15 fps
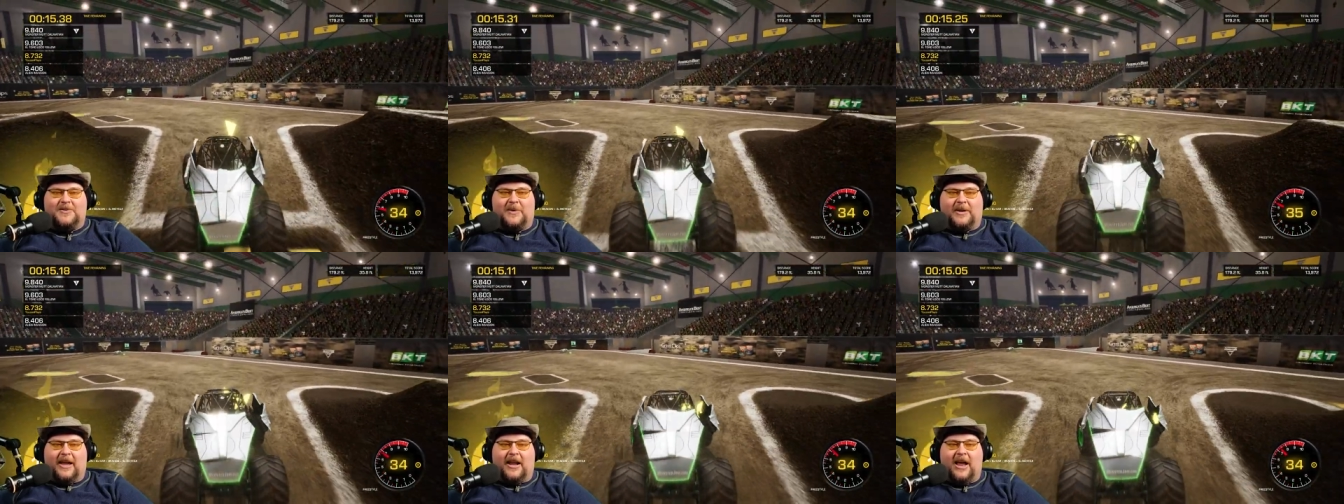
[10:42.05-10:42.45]

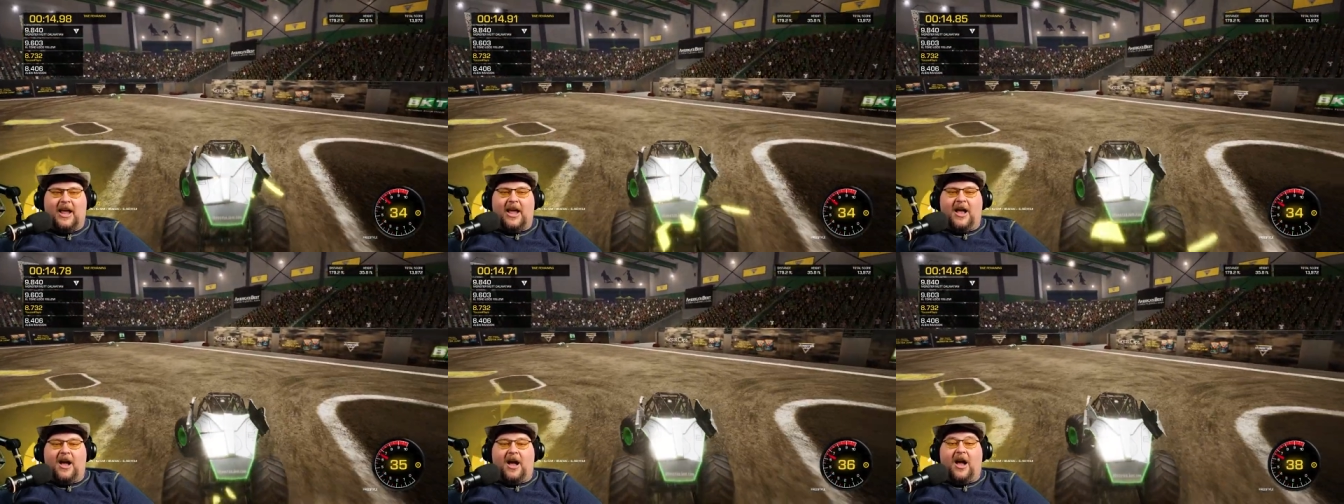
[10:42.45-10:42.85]
We'll get,
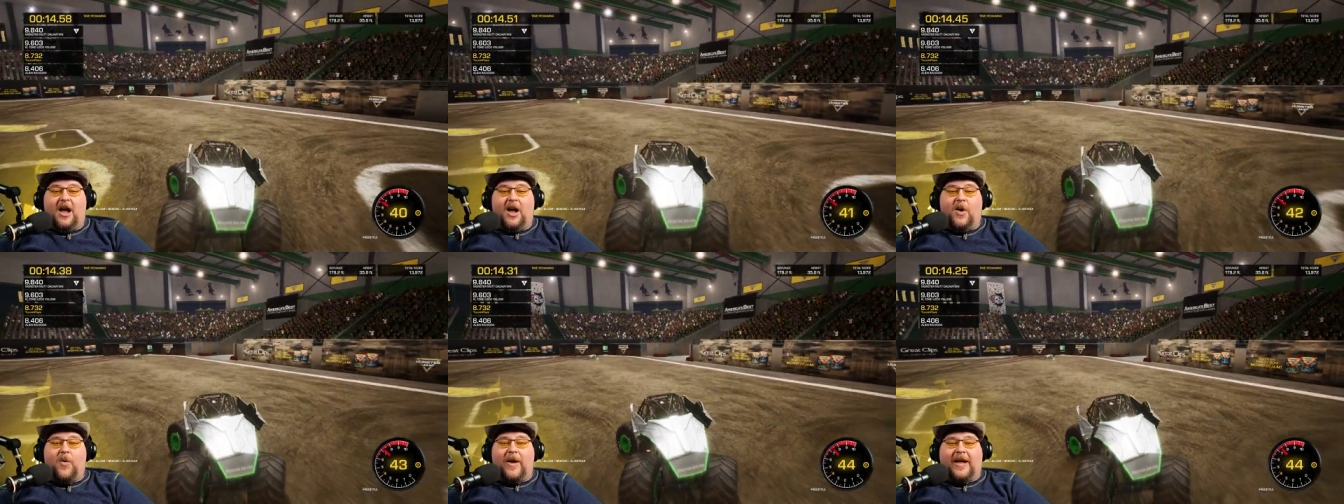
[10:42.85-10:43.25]

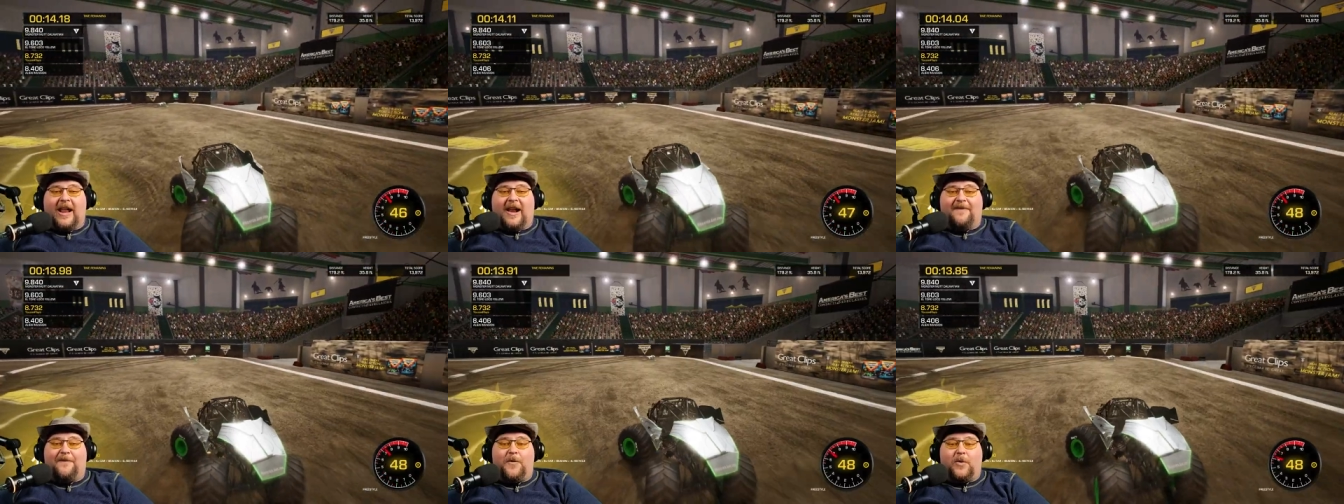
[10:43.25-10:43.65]
oh, we
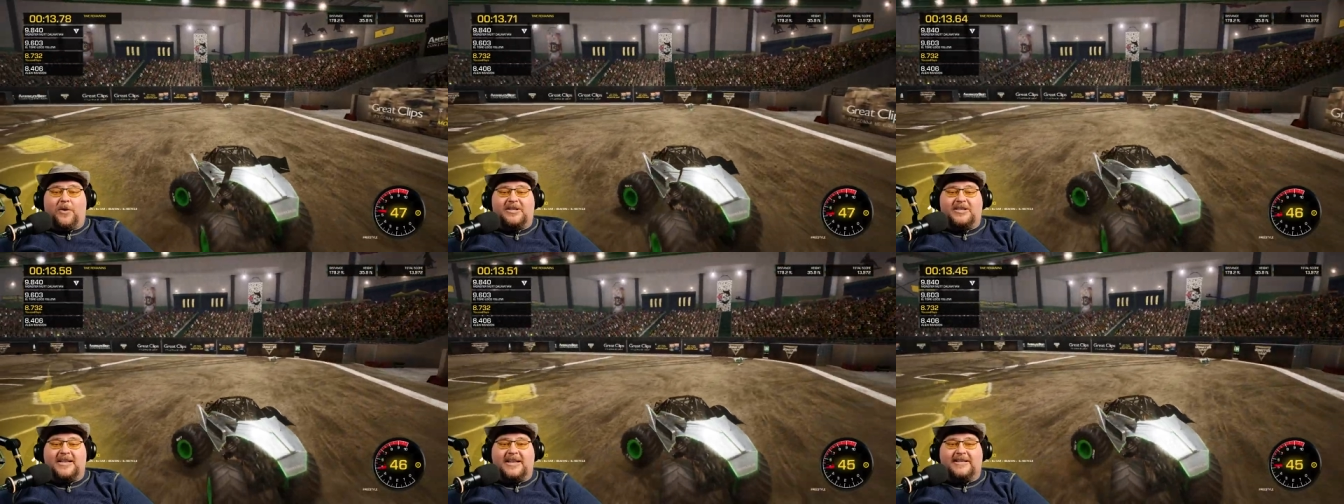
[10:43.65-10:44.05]
got a
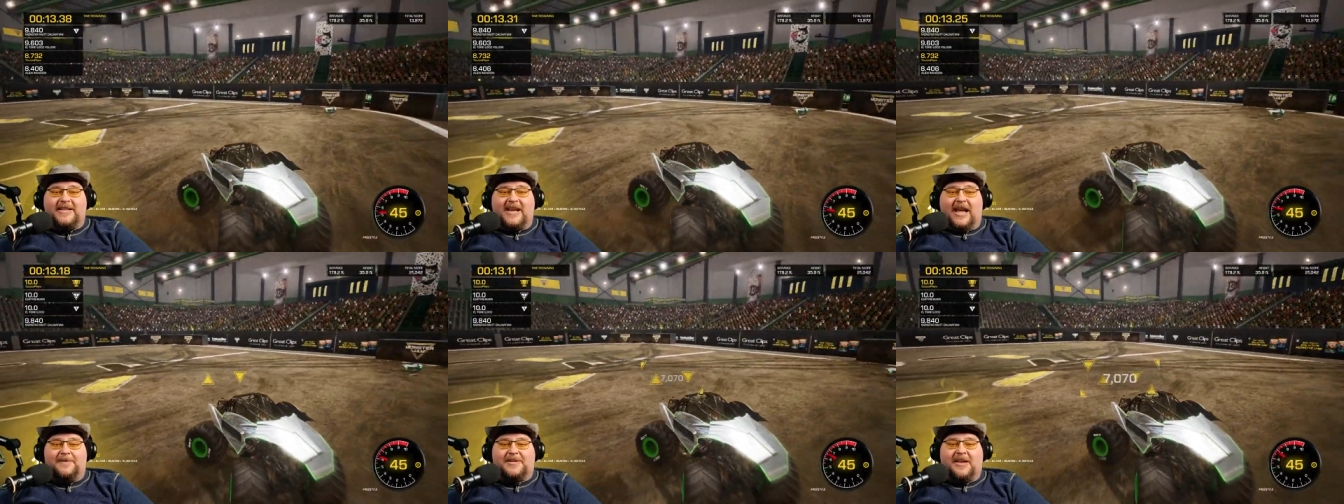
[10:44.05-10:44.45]
14
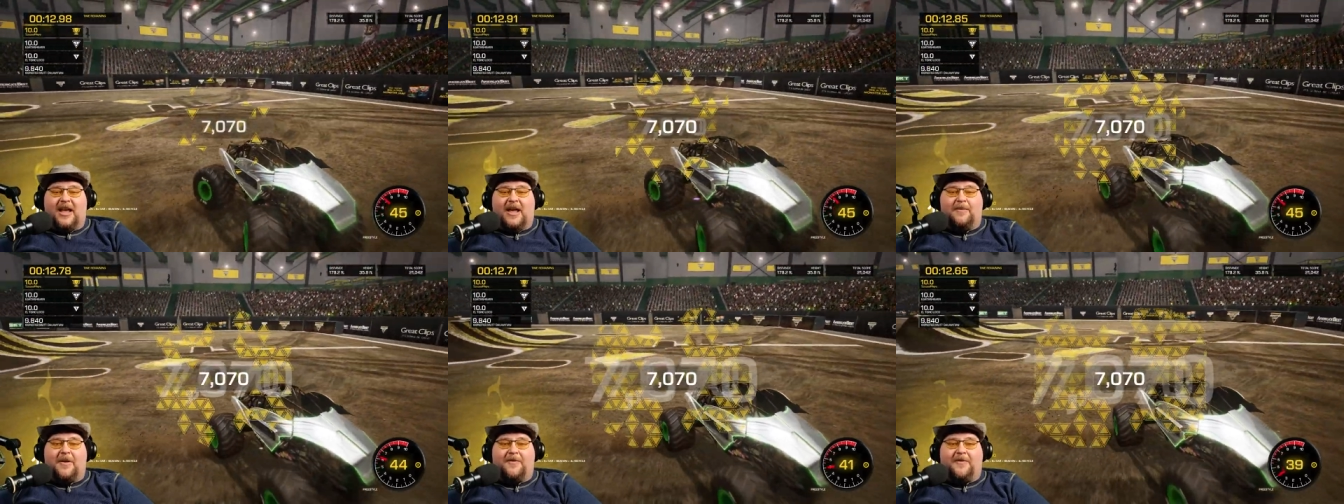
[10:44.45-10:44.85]
times
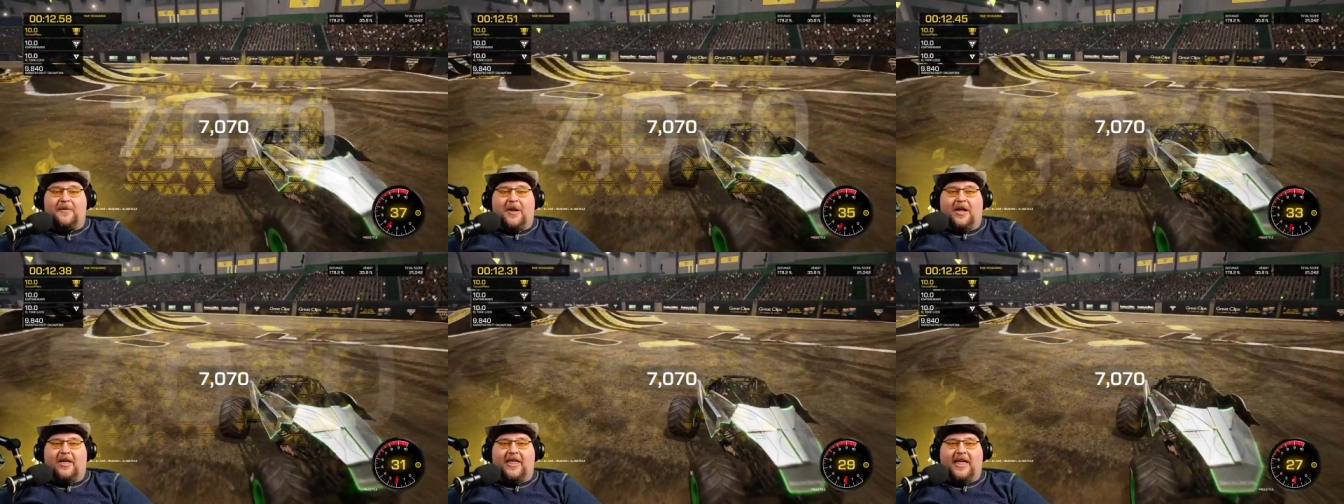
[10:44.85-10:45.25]
combo from
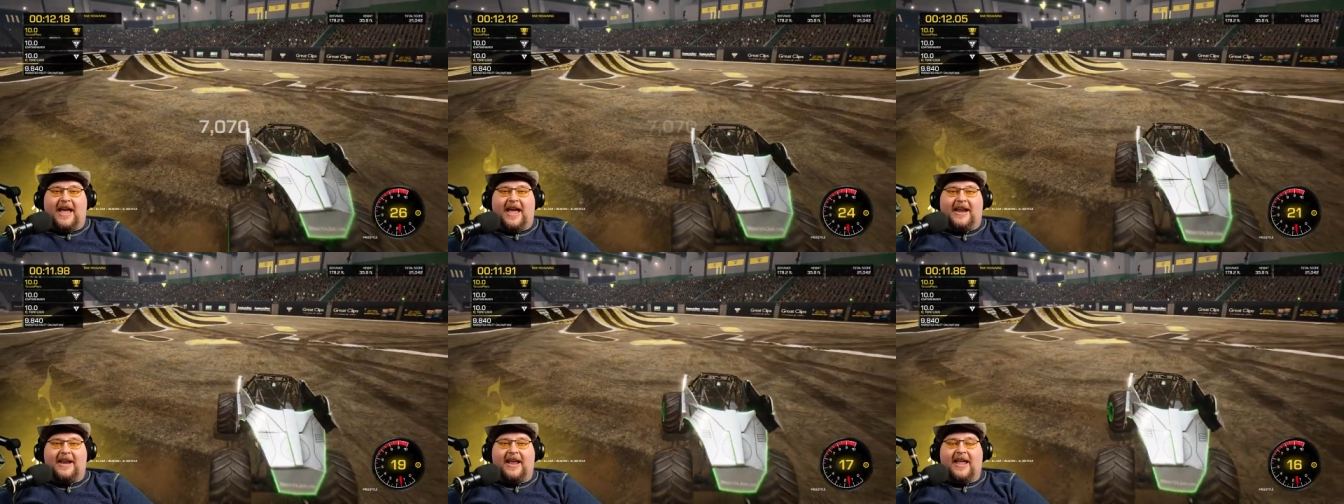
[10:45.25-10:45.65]
all
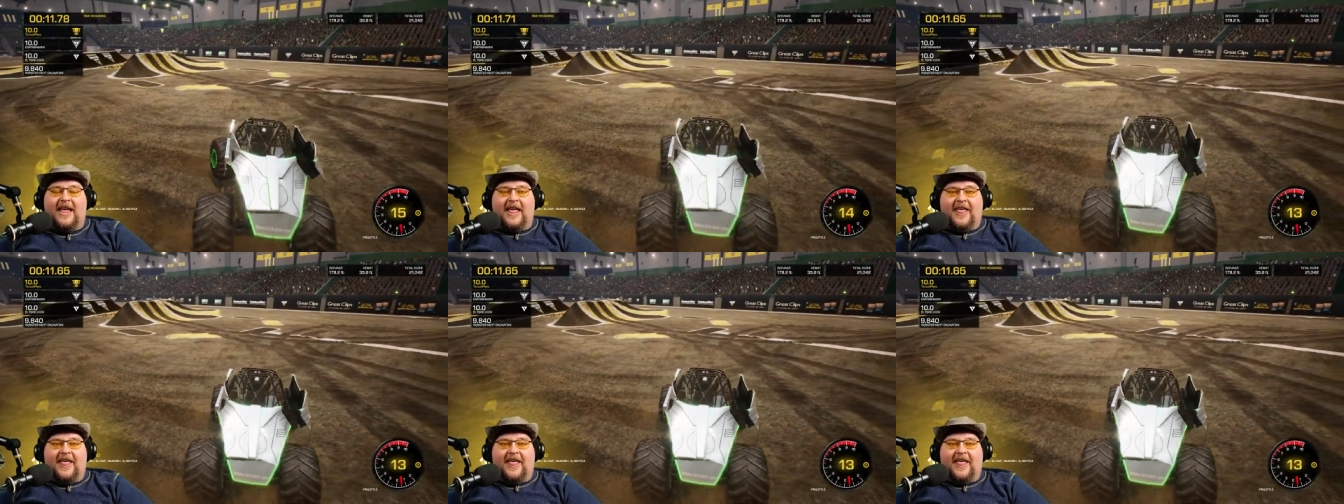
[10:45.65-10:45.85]
that.